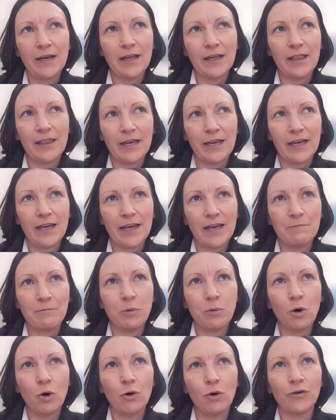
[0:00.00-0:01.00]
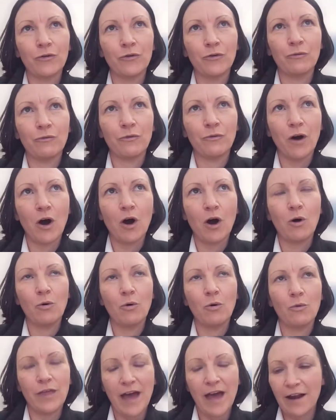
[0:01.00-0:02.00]
the important role
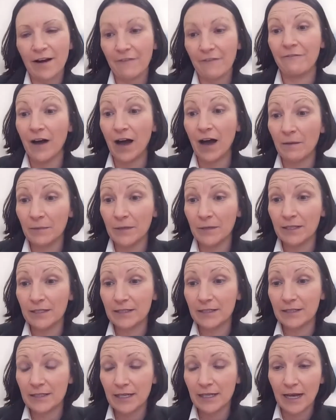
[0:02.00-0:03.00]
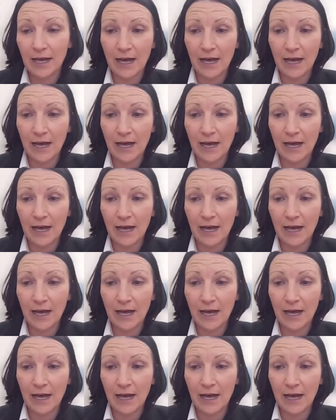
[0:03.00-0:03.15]
that farmers